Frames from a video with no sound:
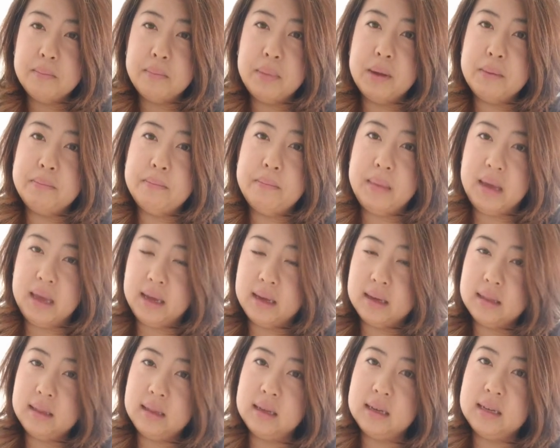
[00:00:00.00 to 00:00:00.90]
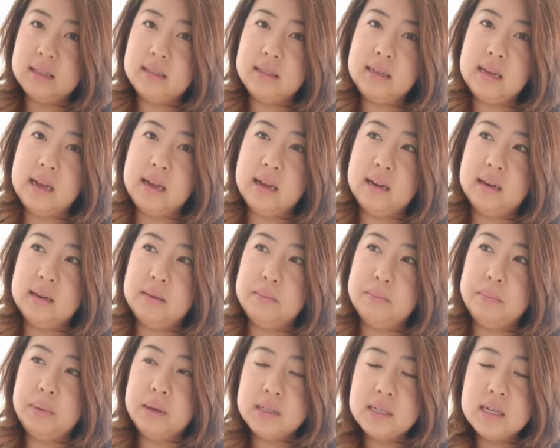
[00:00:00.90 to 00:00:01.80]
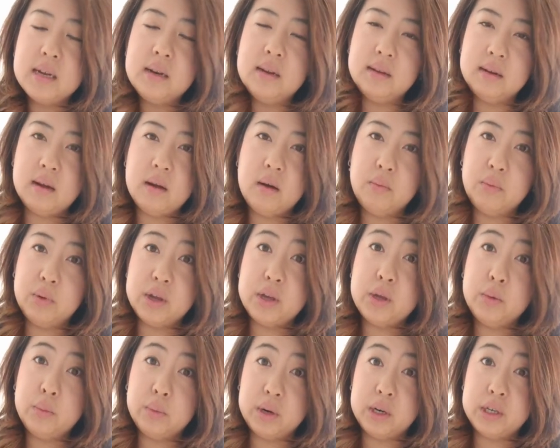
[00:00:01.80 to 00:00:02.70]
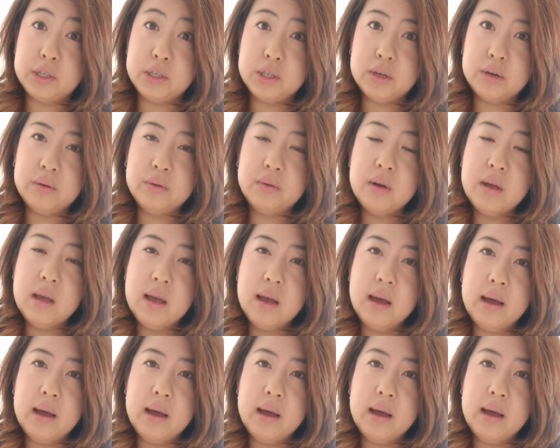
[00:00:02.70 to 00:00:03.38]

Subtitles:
But make a list and put down what you want to do.